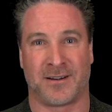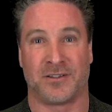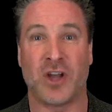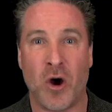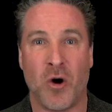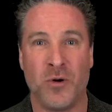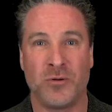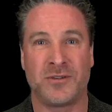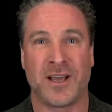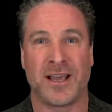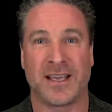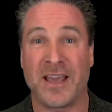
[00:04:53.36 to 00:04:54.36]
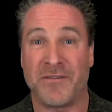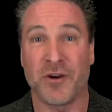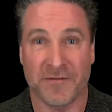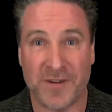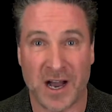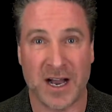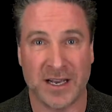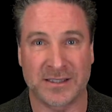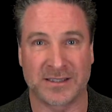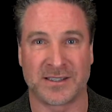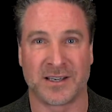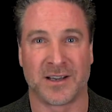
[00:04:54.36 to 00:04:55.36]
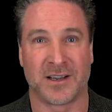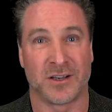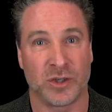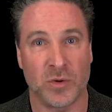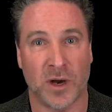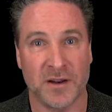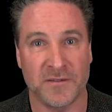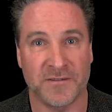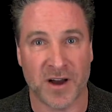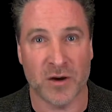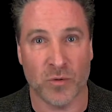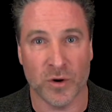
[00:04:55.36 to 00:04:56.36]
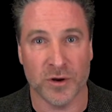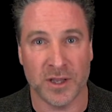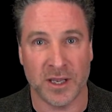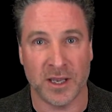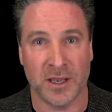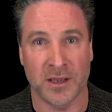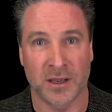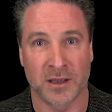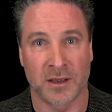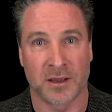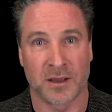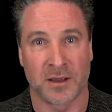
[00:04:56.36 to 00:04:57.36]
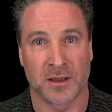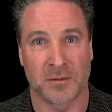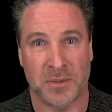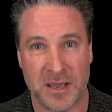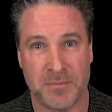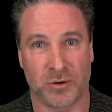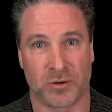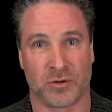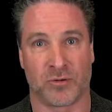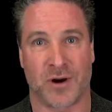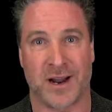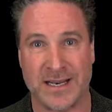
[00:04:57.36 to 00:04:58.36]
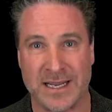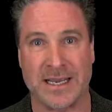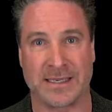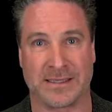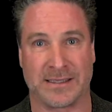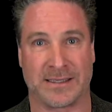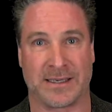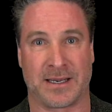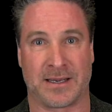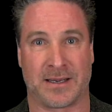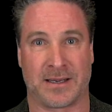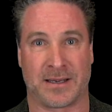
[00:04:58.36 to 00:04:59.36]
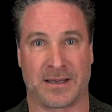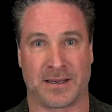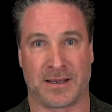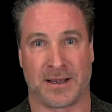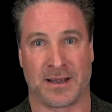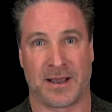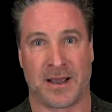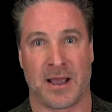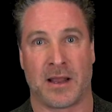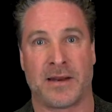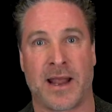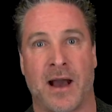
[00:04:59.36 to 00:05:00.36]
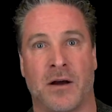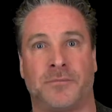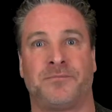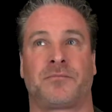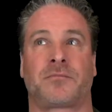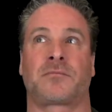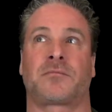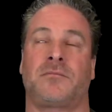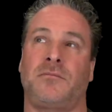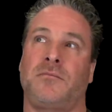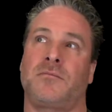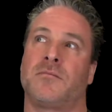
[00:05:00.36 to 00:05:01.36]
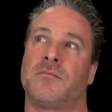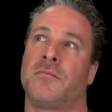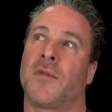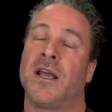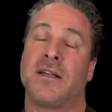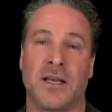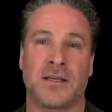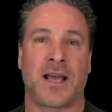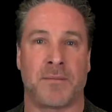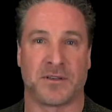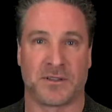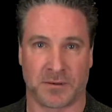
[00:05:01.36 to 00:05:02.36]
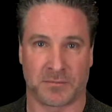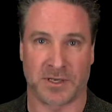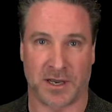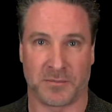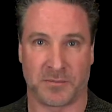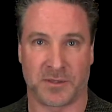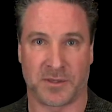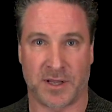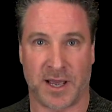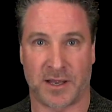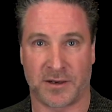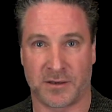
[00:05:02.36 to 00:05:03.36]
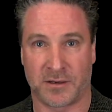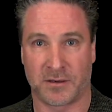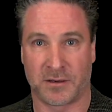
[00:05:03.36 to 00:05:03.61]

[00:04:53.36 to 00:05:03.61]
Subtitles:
Don't give your fucks to unfuckworthy people or ideas. Now, it does happen sometimes that